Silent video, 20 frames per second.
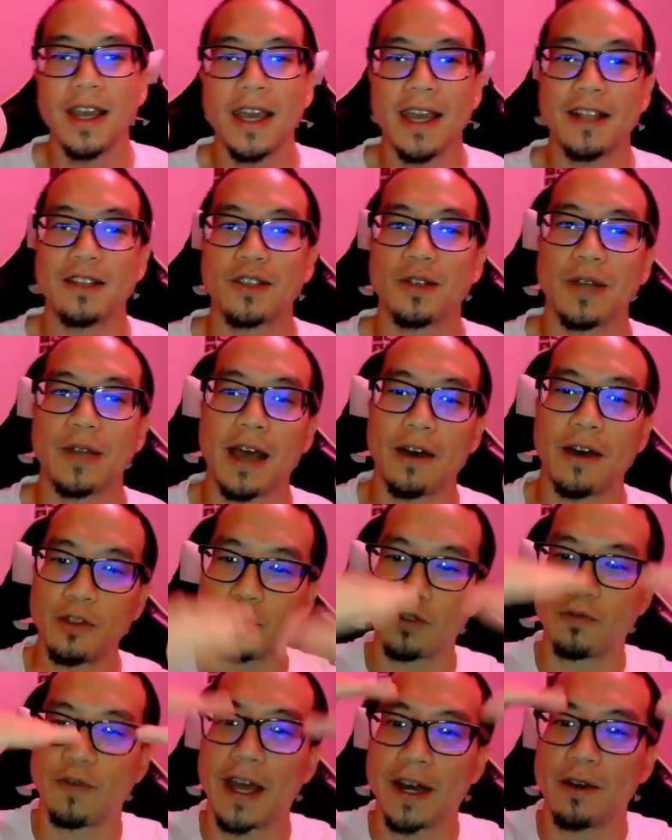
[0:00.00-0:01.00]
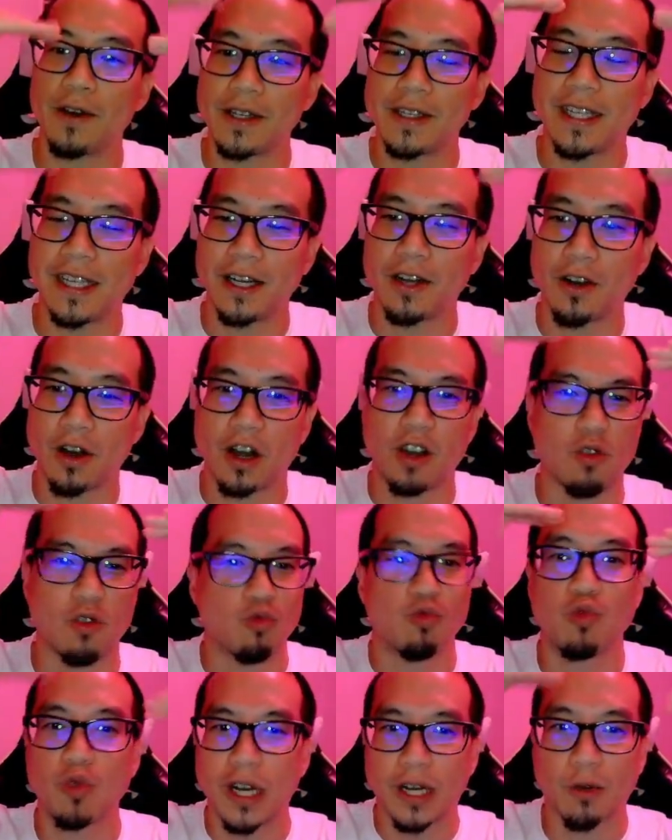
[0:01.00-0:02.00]
And so now those veterans here are
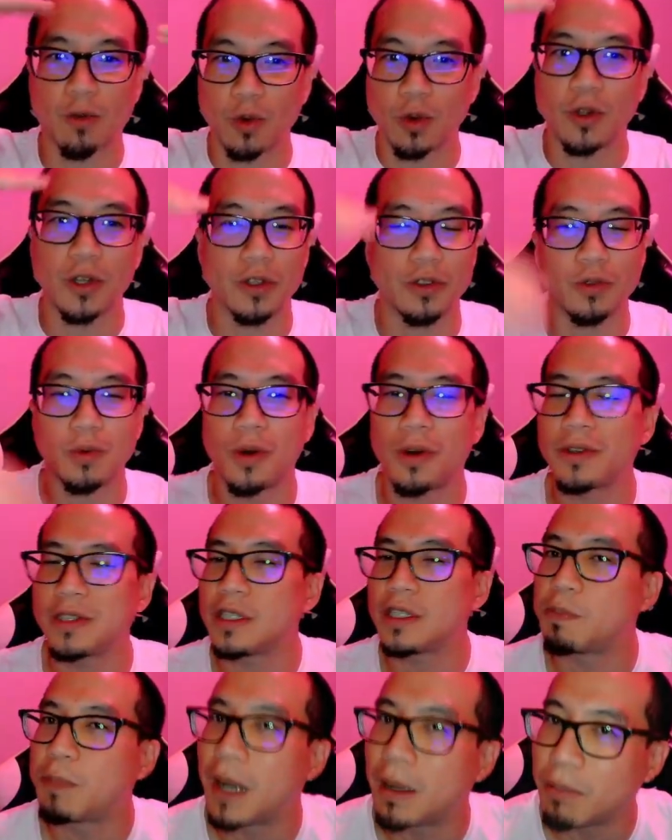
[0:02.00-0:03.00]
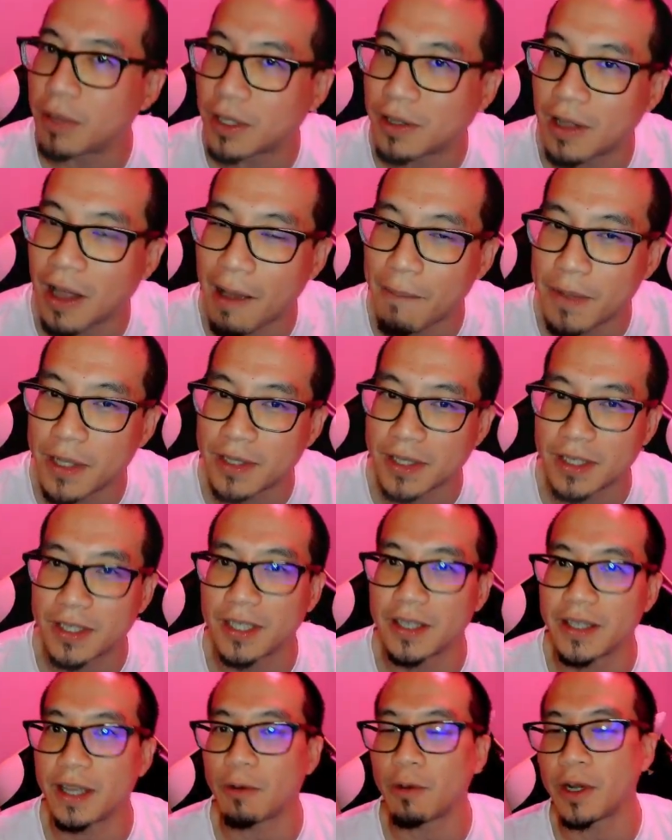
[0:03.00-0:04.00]
rickrolling through all these public lobbies
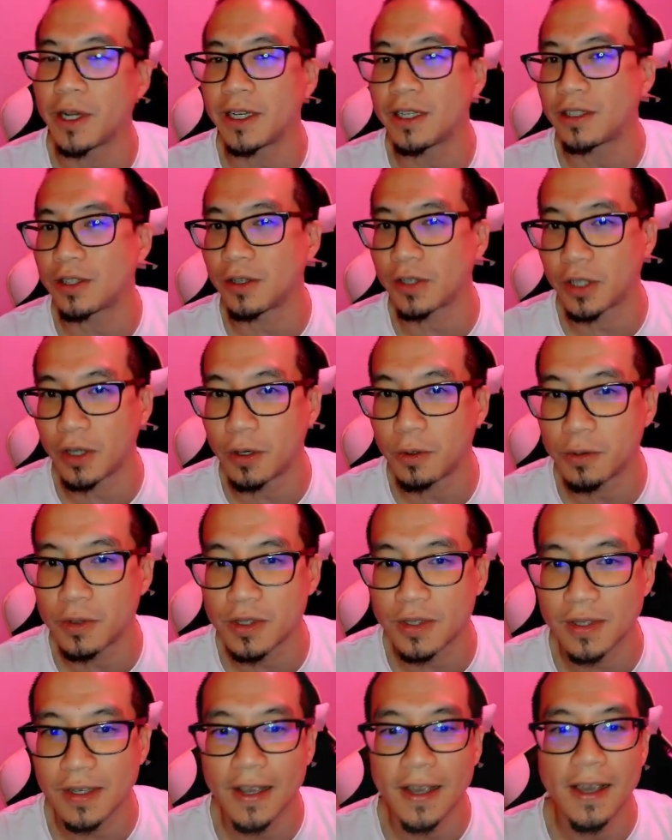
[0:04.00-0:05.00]
until they run into goats